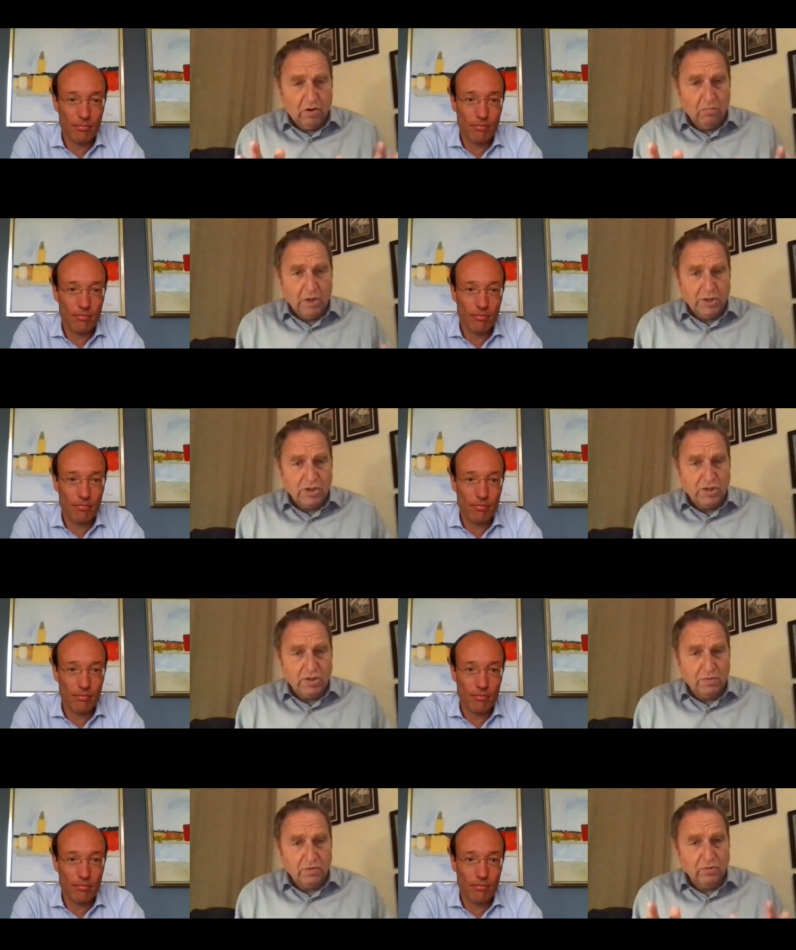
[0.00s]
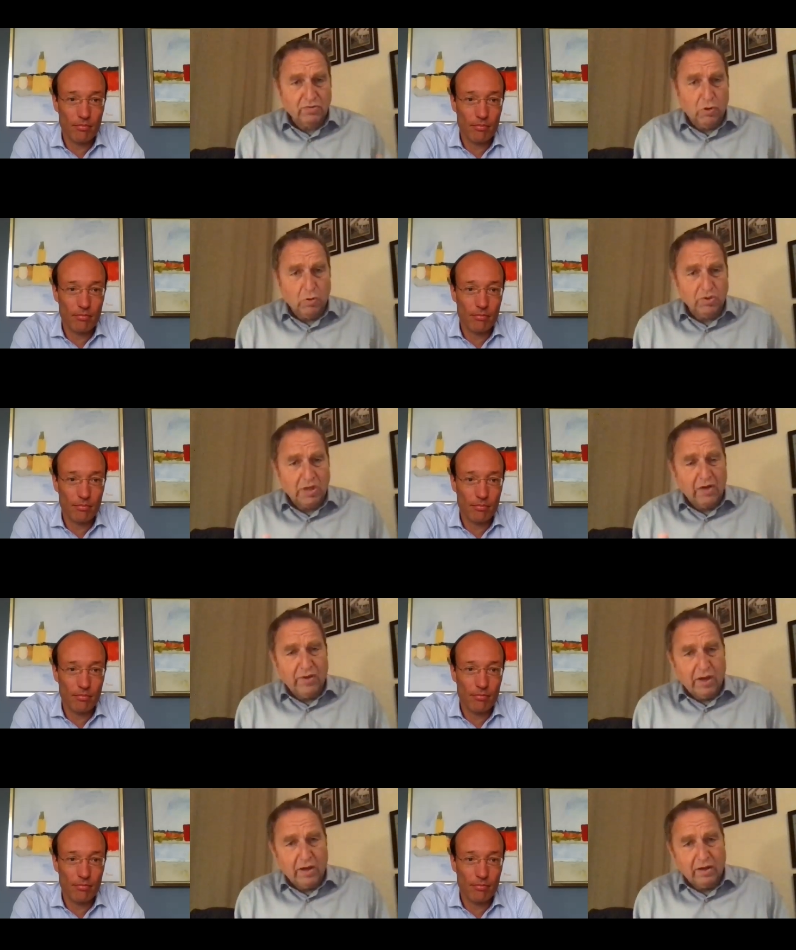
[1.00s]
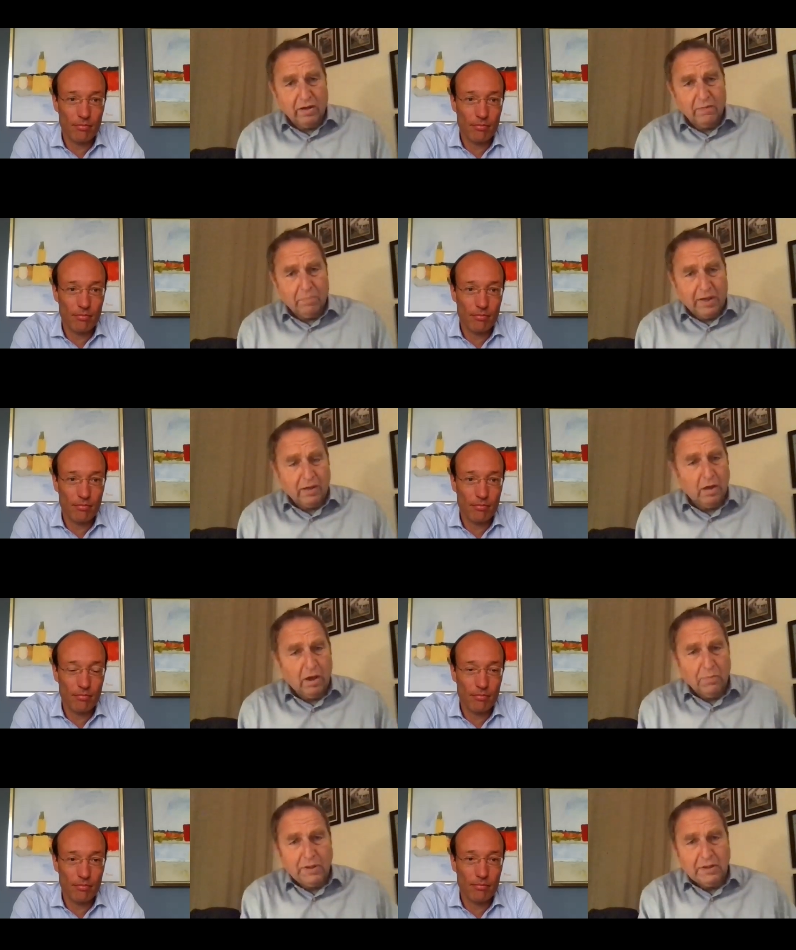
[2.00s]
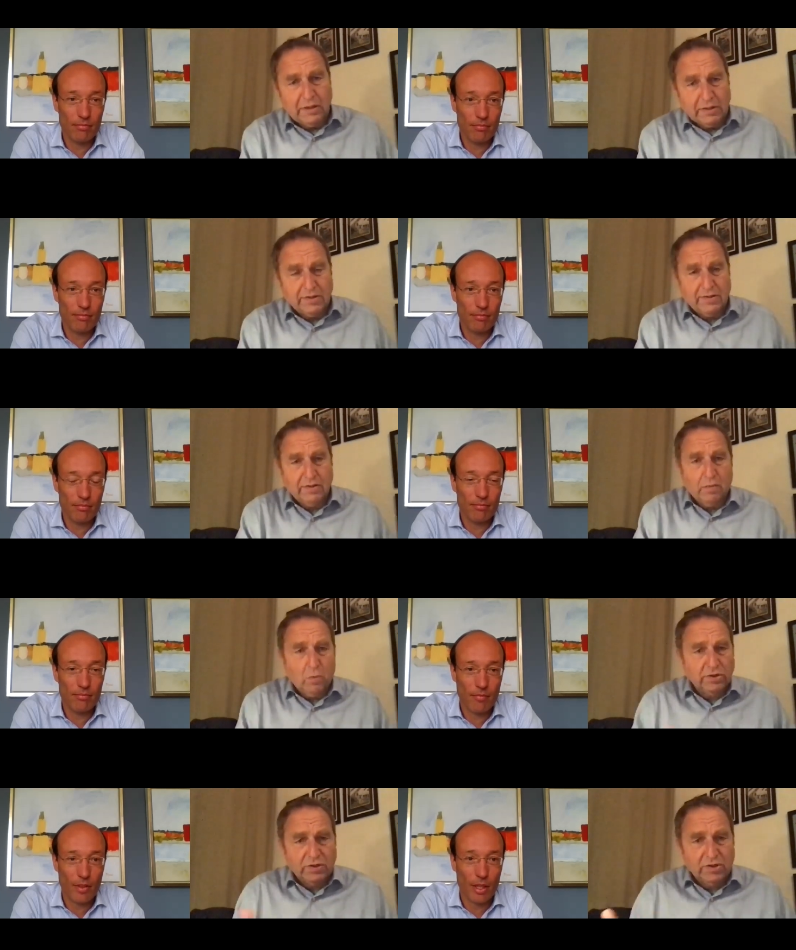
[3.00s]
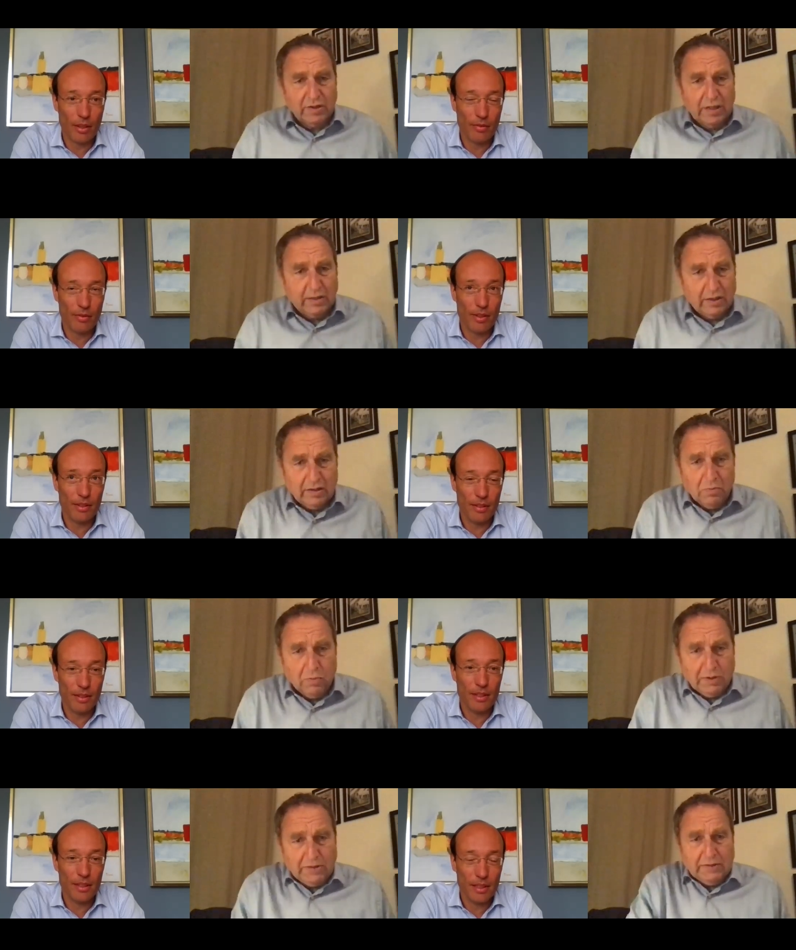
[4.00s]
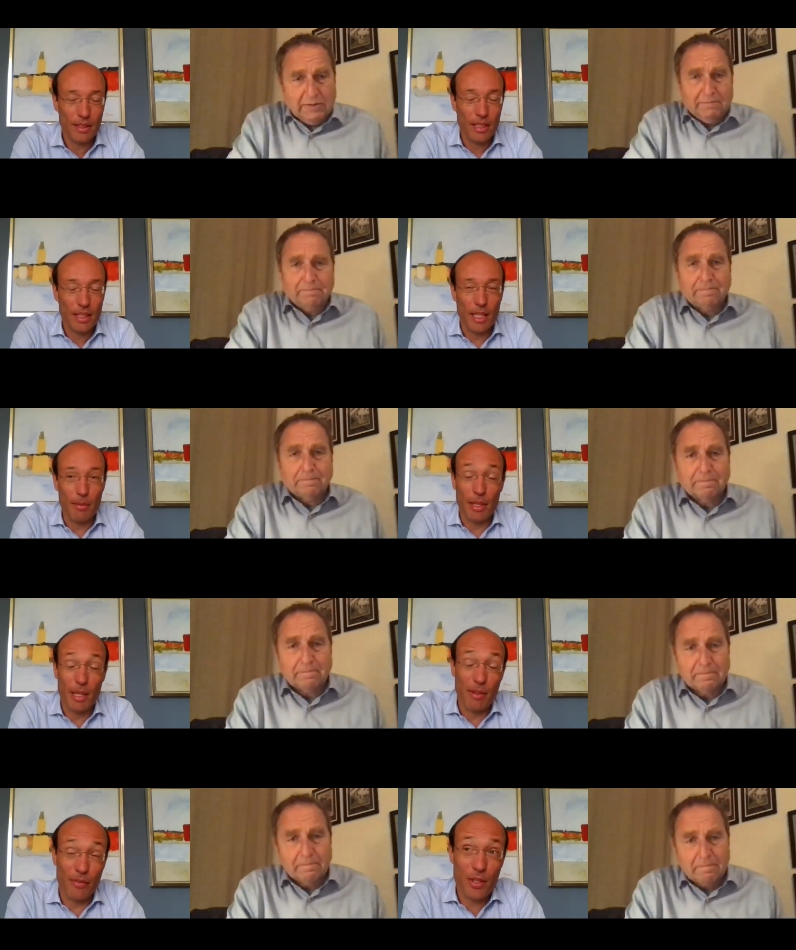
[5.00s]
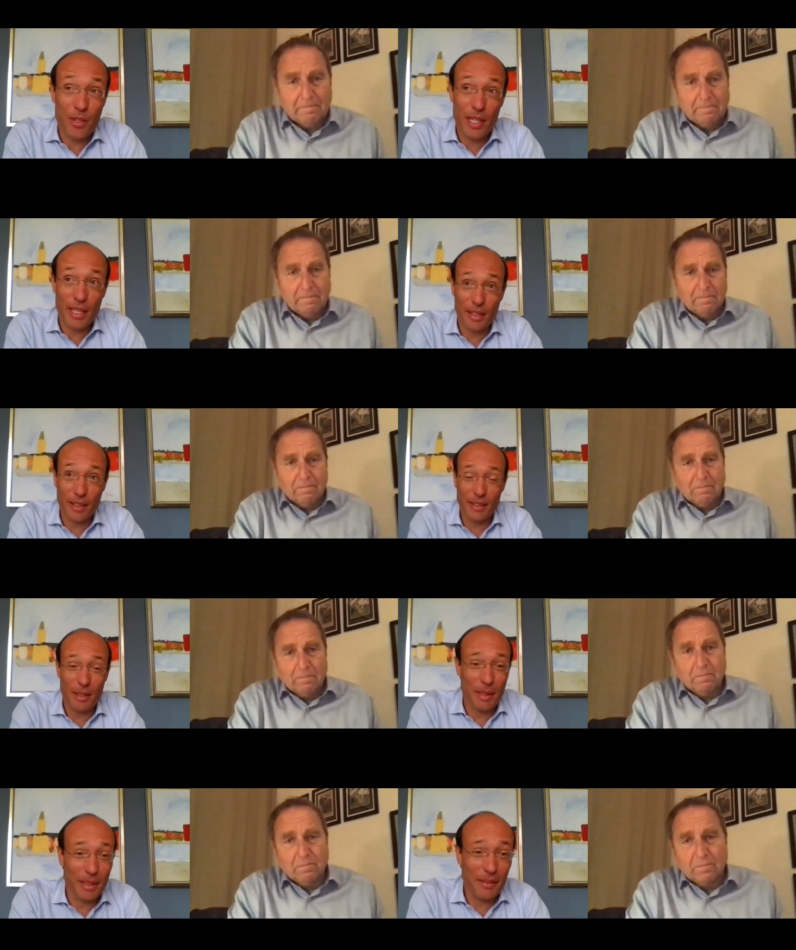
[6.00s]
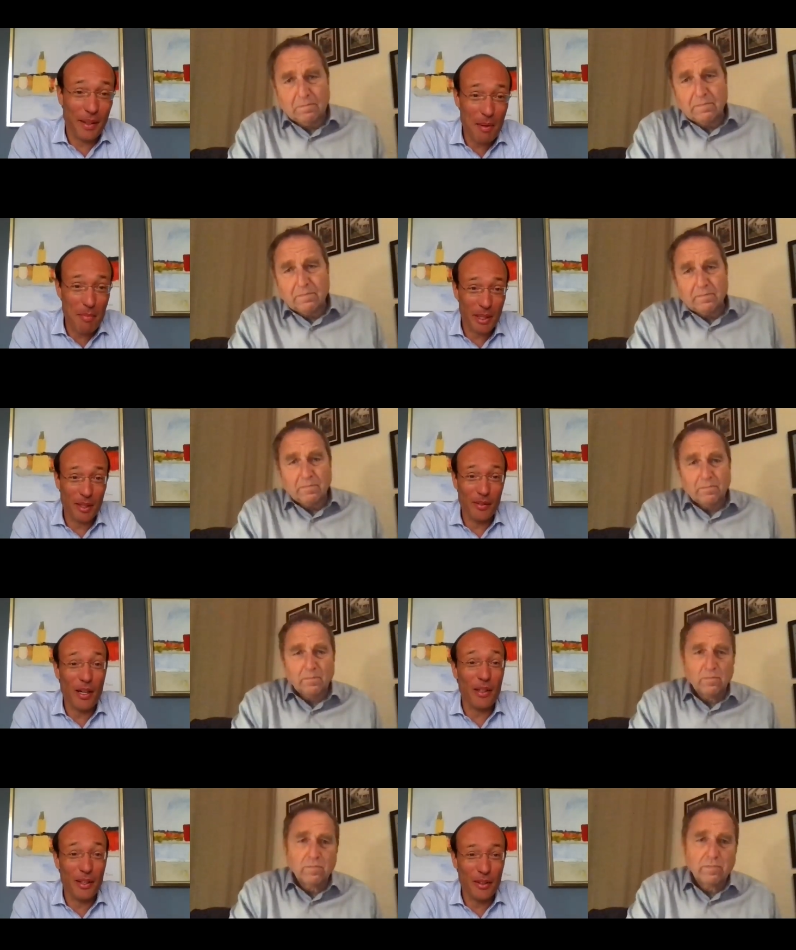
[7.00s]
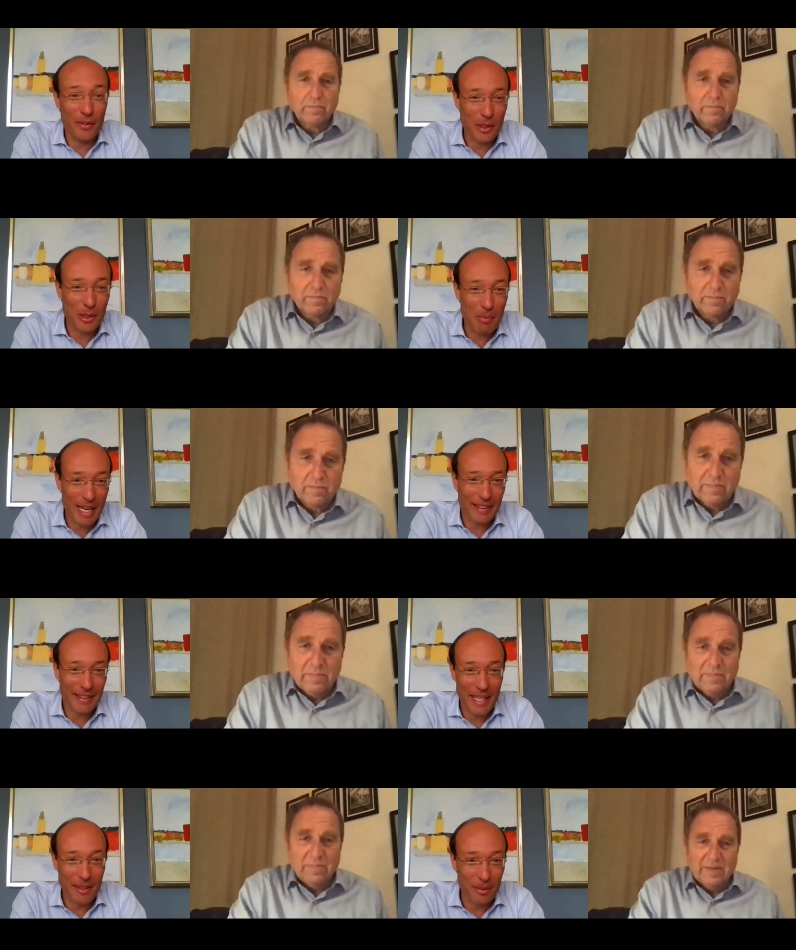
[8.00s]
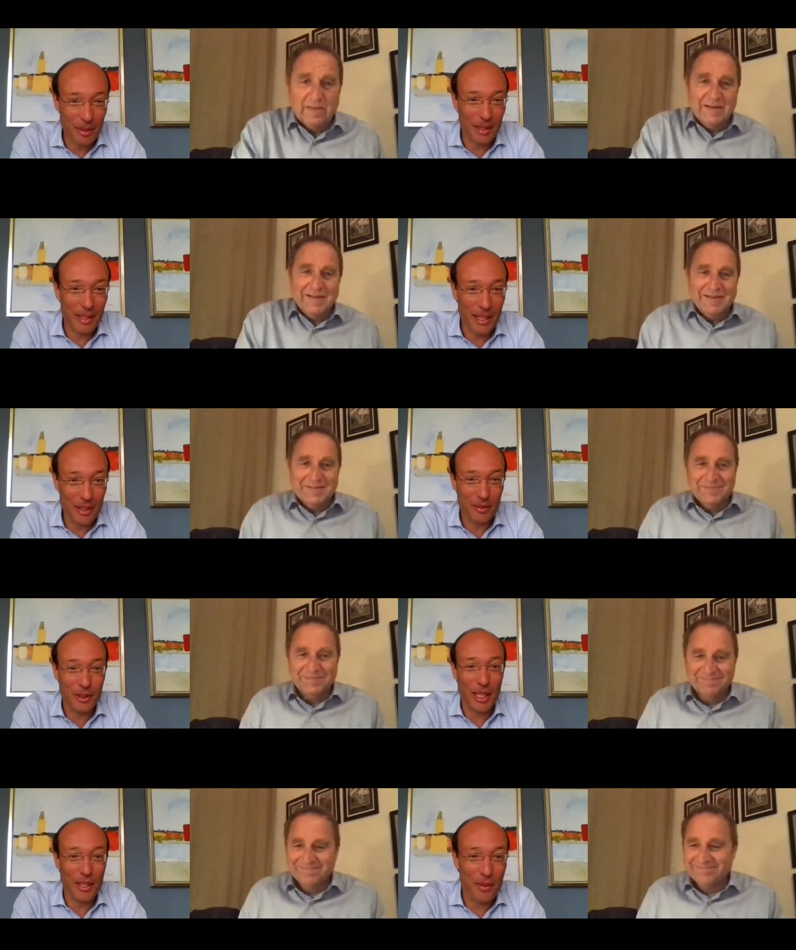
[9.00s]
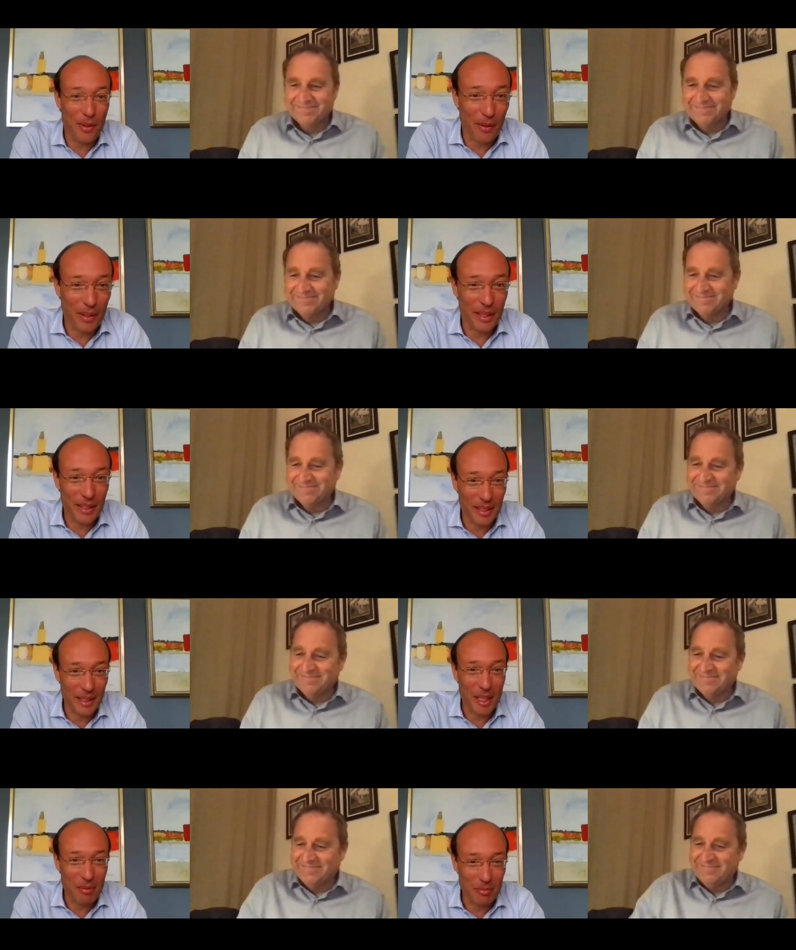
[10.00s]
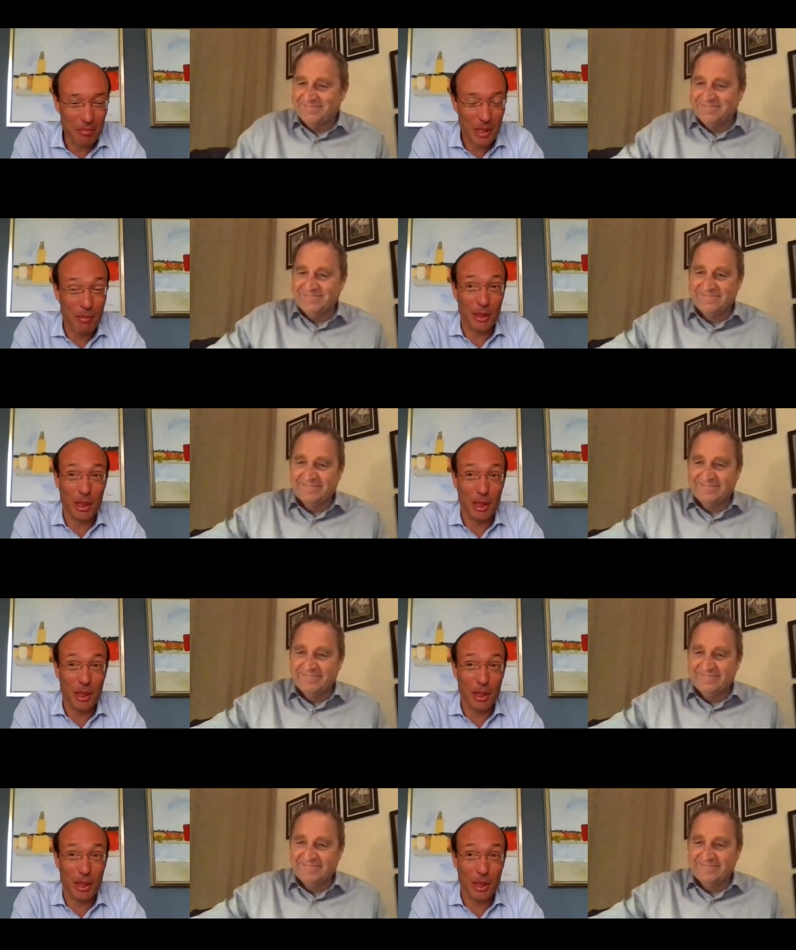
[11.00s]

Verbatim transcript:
Speaker 1: how much throws Avianca back? How many years? What's the state hmm. moment?
Speaker 2: Let me, let me first say that indeed, I mean, the timing of our interview back then, right, end of January, um, pretty